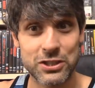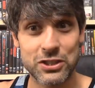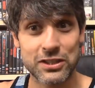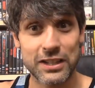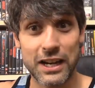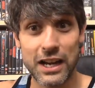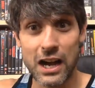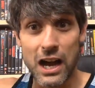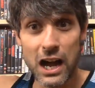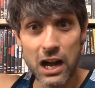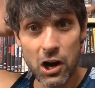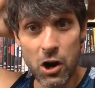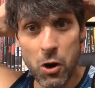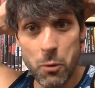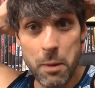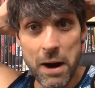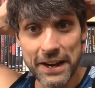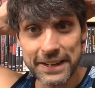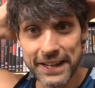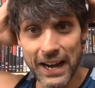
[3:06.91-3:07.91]
She's like, "Oh
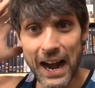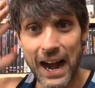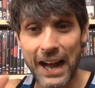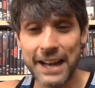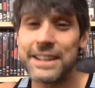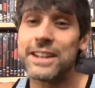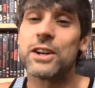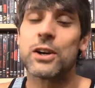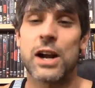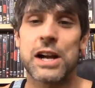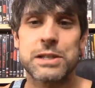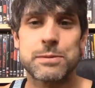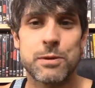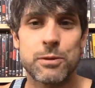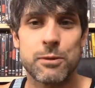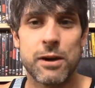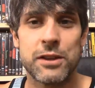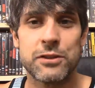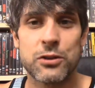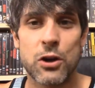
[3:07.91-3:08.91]
my god!" And her
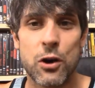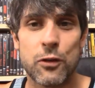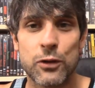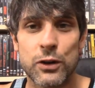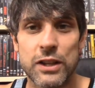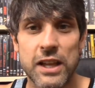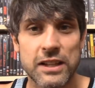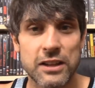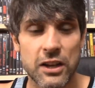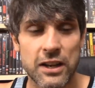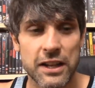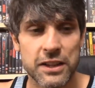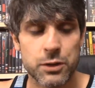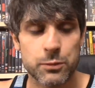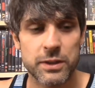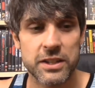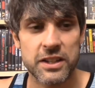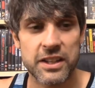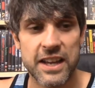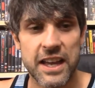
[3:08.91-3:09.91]
husband runs over. They look out the
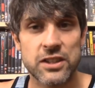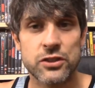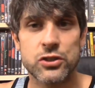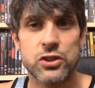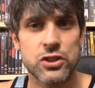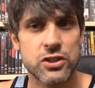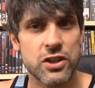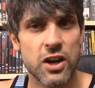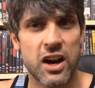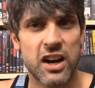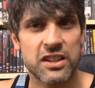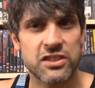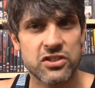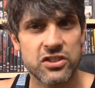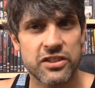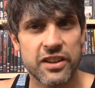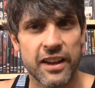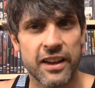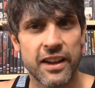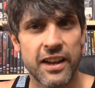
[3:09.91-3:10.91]
window together. She's gone.
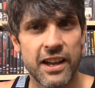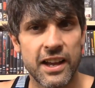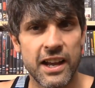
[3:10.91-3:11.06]
She's like.